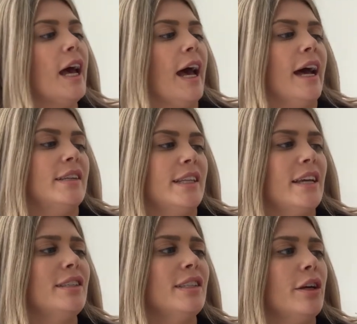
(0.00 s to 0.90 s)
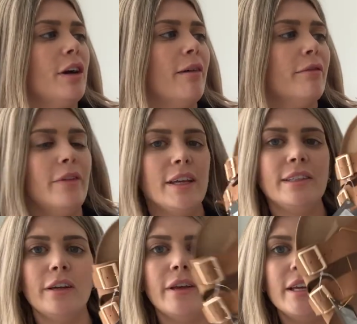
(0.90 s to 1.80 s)
And they are so comfy,
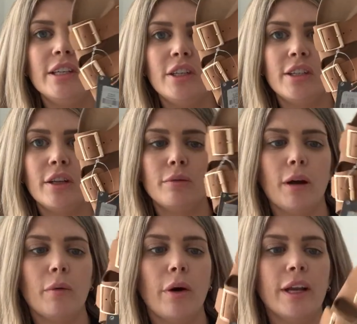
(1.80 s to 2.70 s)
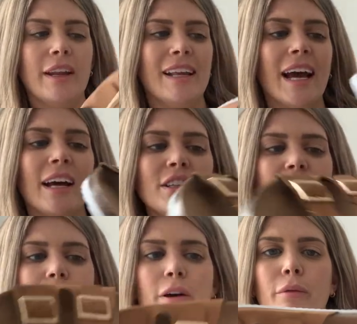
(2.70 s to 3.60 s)
so easy just to throw on. And they
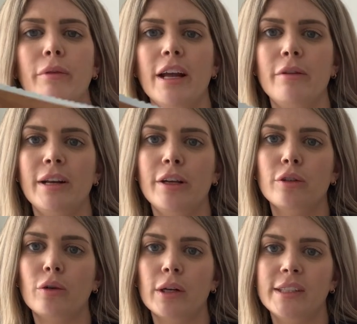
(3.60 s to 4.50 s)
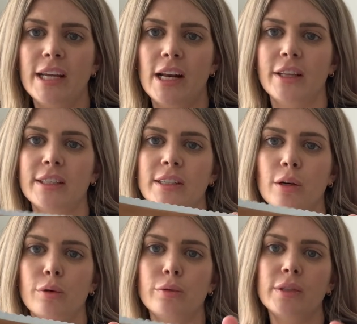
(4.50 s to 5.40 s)
actually feel really, really good quality. Like the
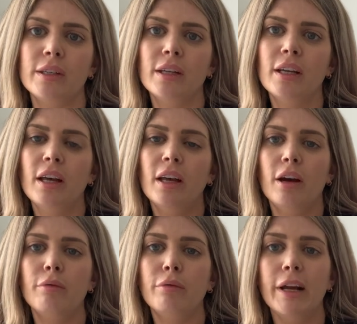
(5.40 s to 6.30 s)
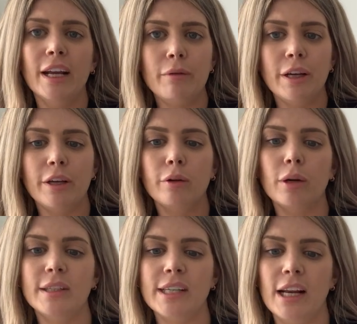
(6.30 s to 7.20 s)
soles are really, really good
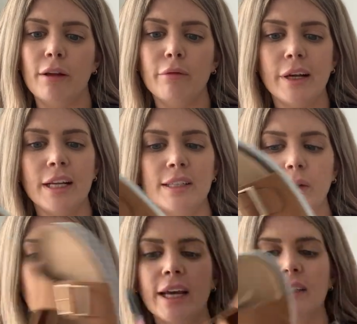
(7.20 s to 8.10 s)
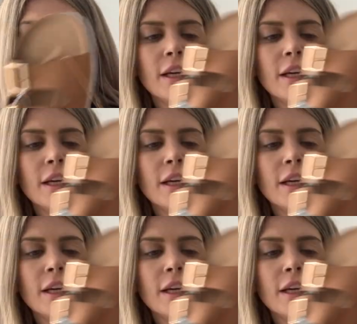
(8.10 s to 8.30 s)
quality, like really solid.